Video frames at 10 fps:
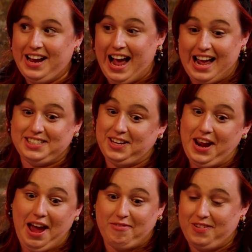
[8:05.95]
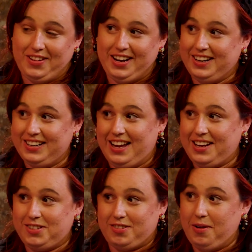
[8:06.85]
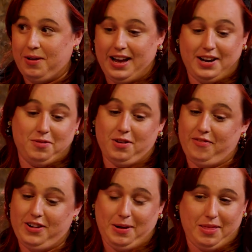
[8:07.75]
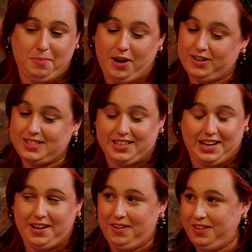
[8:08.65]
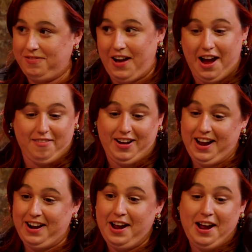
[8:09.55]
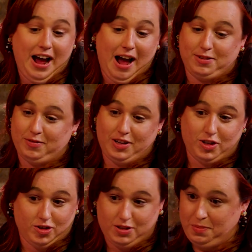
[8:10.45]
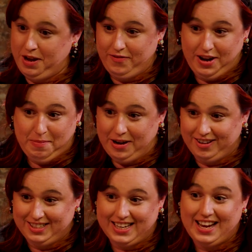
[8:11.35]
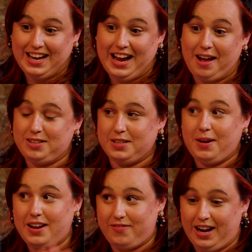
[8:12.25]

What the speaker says: I had to learn everything like straight away. I knew nothing about the pots, the kiln, the firing, how to run a children's birthday party, how to do anything.